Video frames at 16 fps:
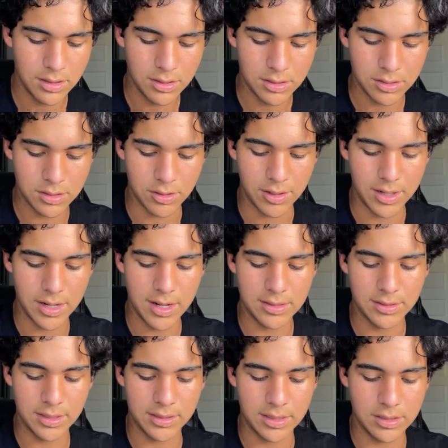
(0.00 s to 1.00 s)
So it kind of has
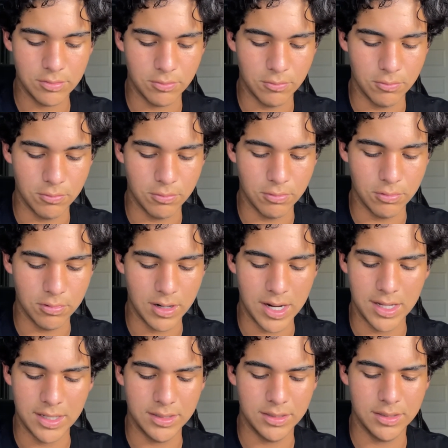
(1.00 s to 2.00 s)
like these
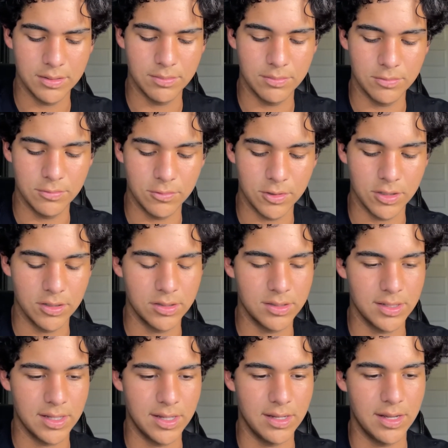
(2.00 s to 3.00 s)
random words
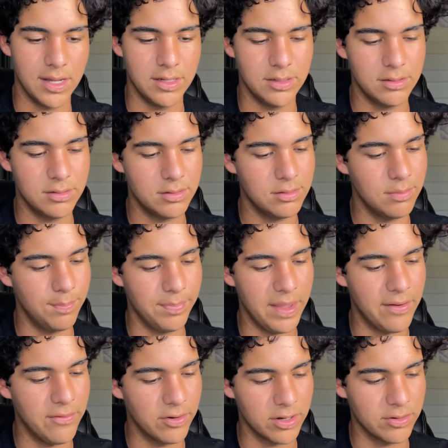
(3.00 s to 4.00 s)
that I'm
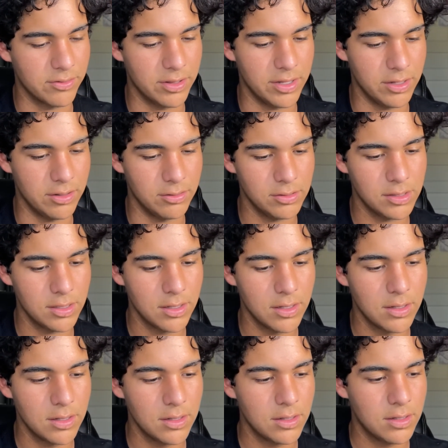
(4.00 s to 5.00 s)
never gonna really use,
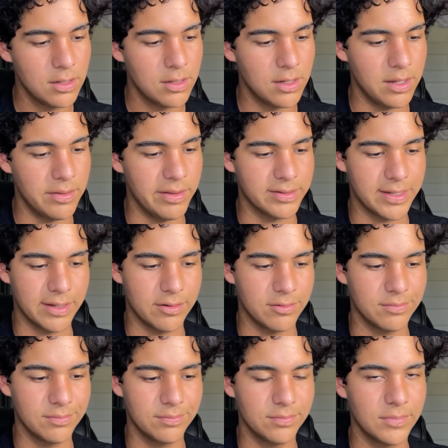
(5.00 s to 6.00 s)
and that's like
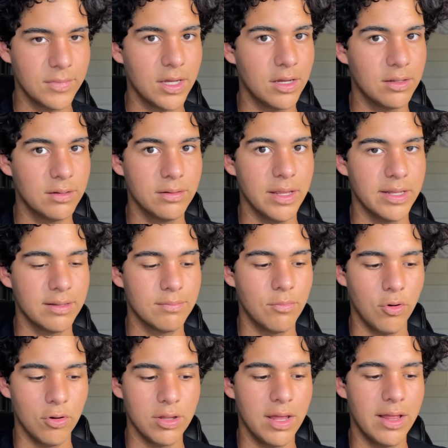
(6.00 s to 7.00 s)

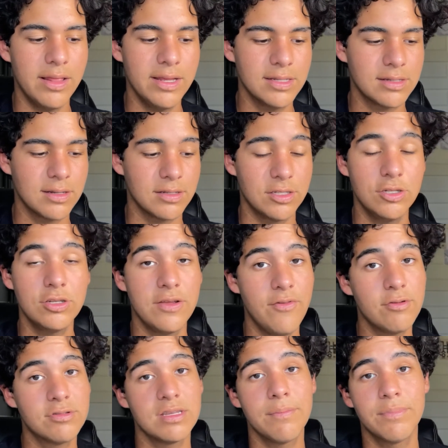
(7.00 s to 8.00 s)
more, at least, because if it
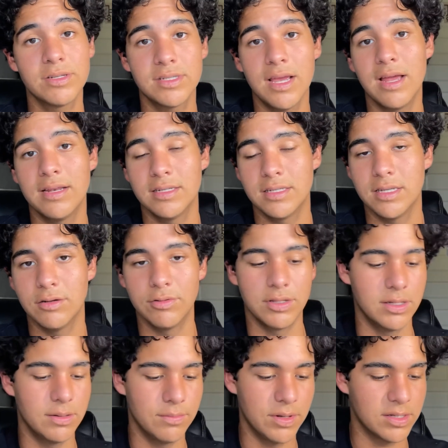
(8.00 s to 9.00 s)
was 10% I just deal with
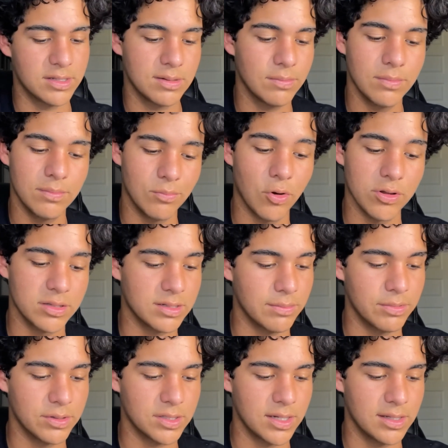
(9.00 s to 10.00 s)
it, but it's more than
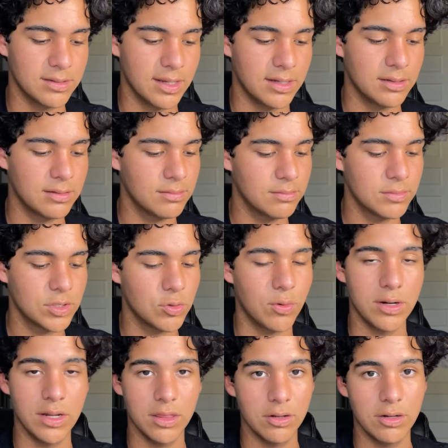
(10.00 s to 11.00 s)
10%. It's like
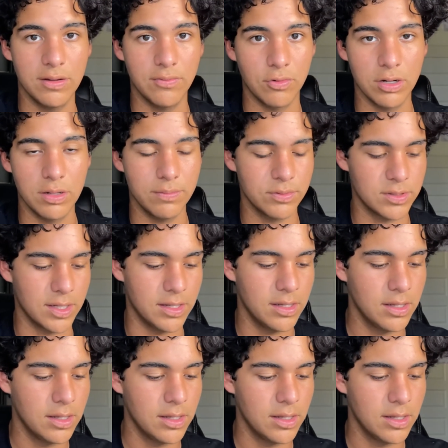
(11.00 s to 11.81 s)
20, 30, 40%.